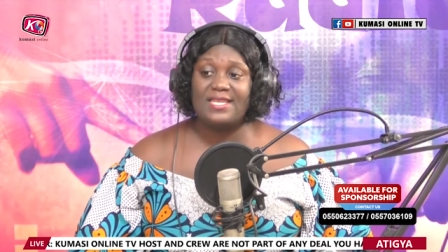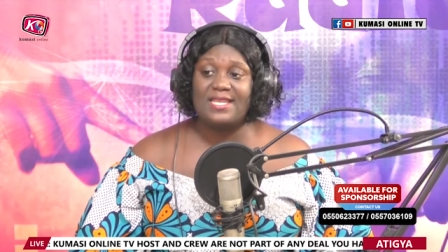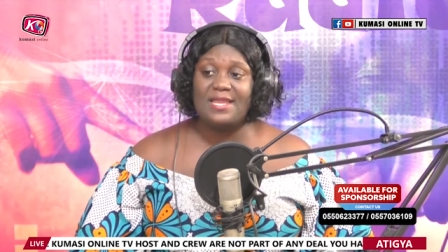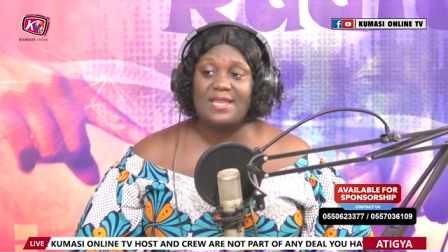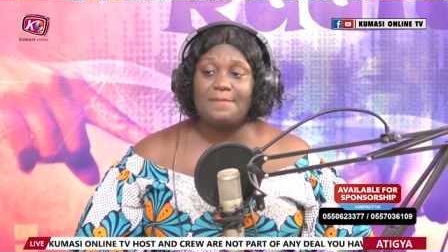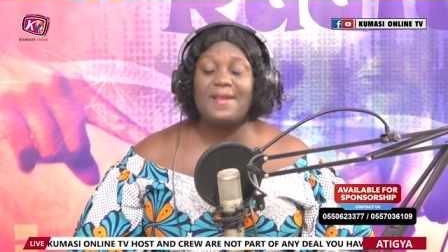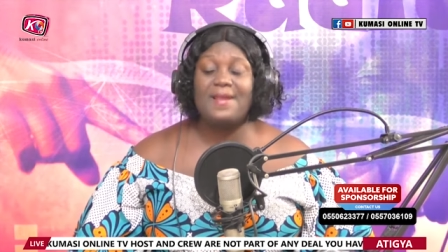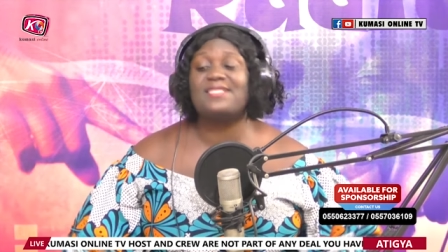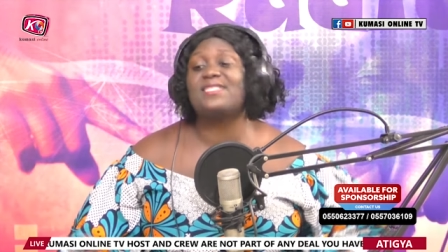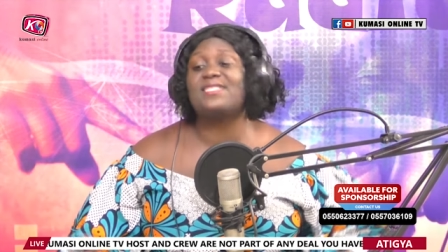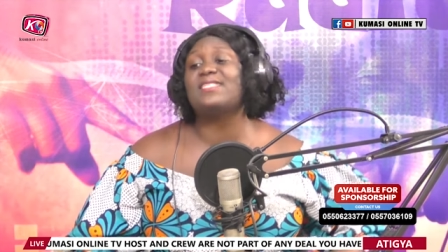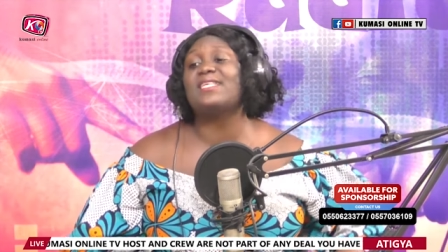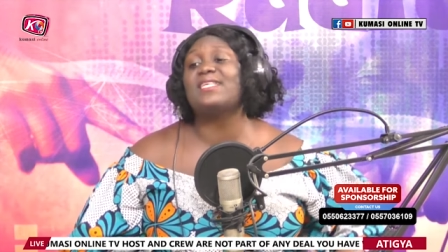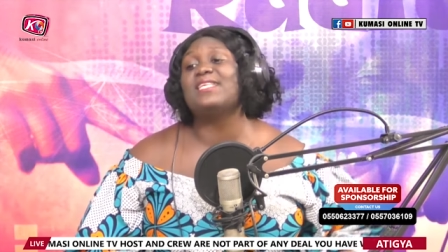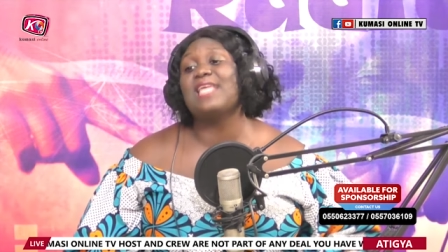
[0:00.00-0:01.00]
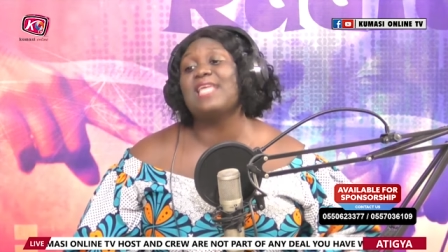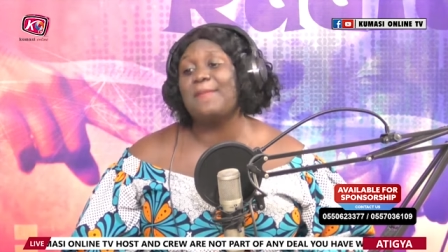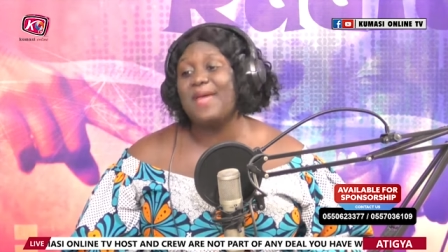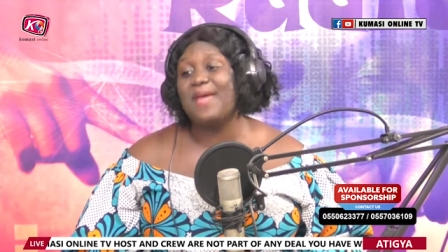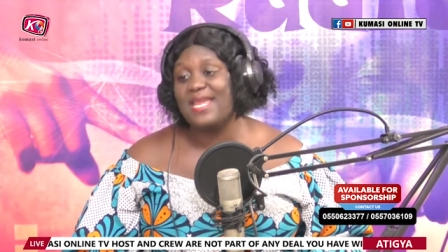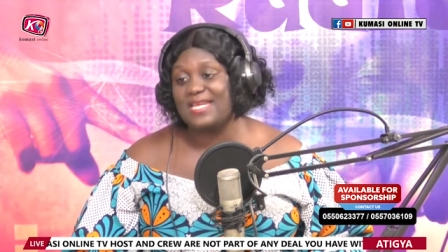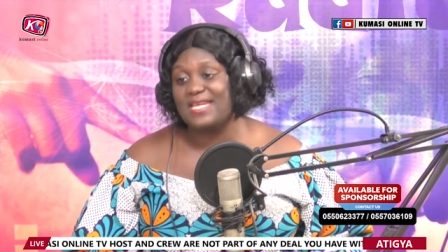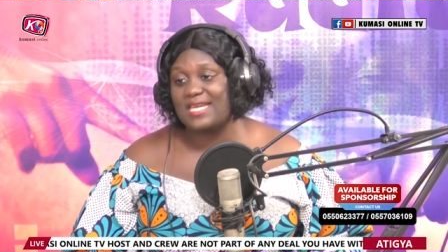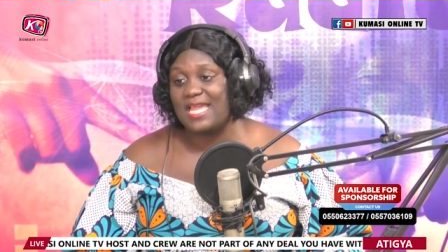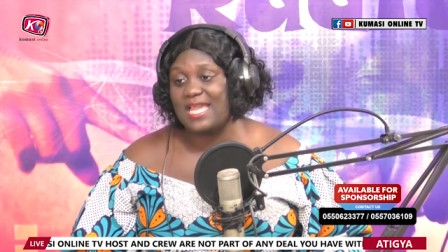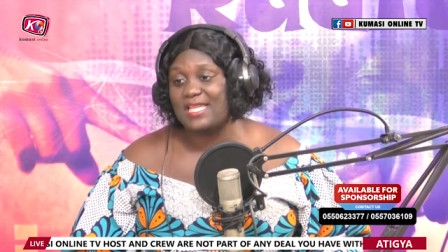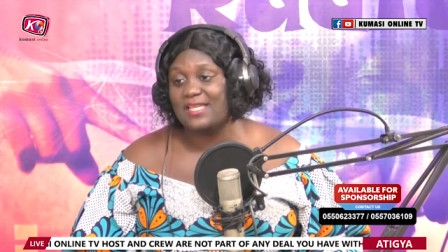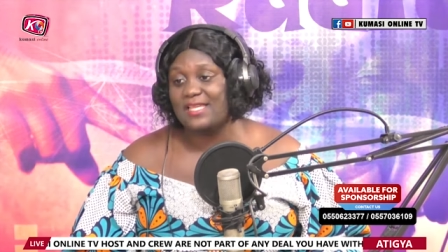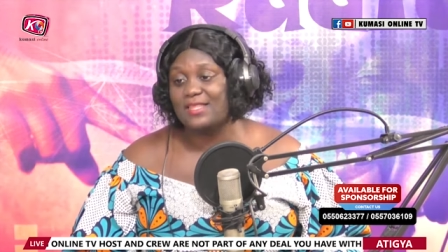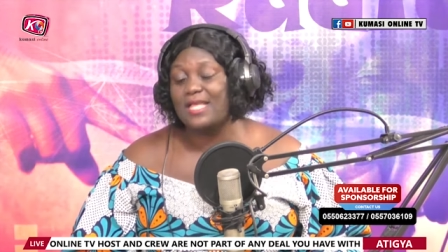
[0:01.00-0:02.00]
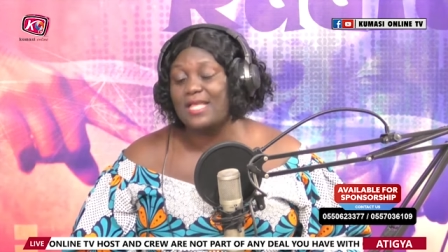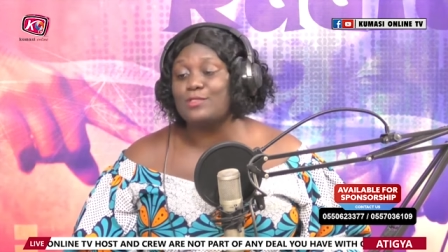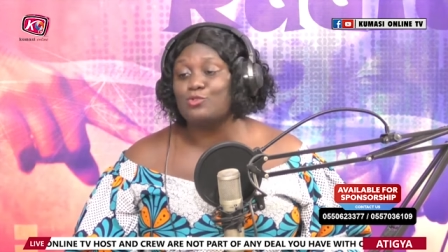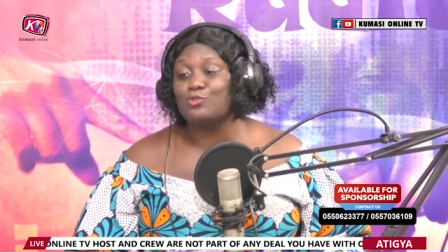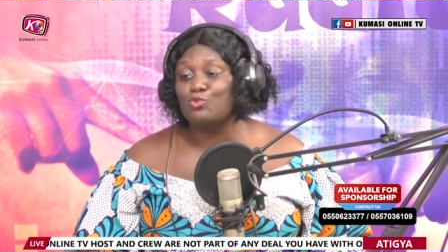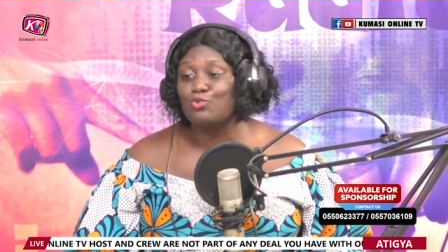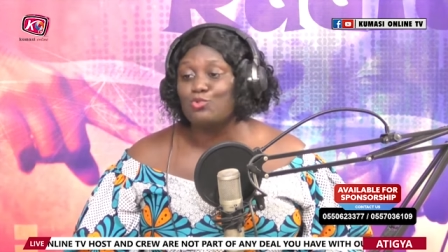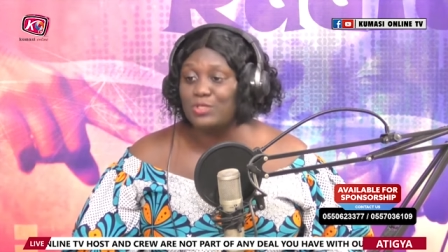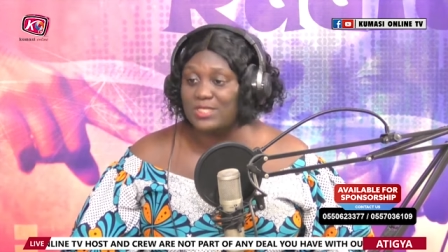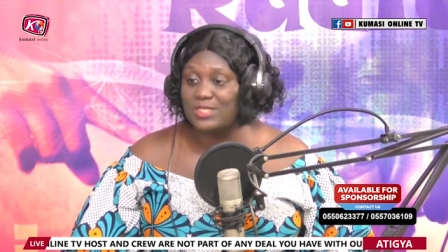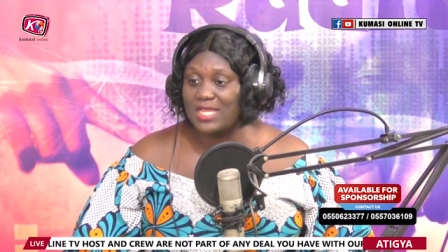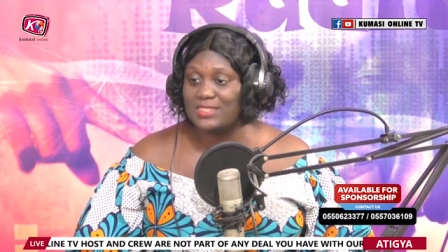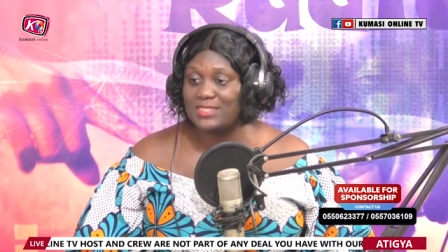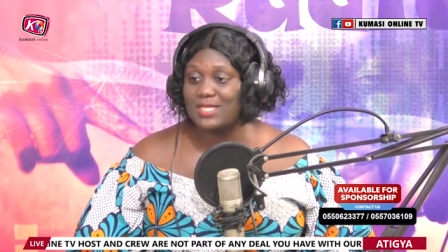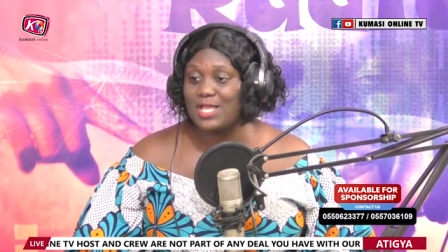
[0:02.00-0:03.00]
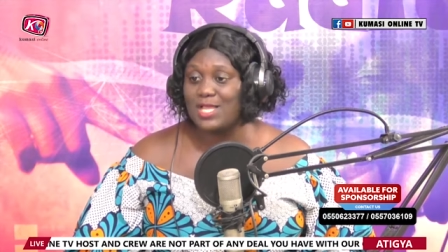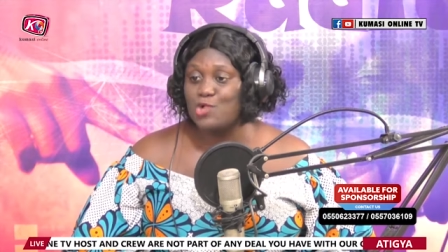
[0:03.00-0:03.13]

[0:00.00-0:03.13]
but ye bene day 32 good years.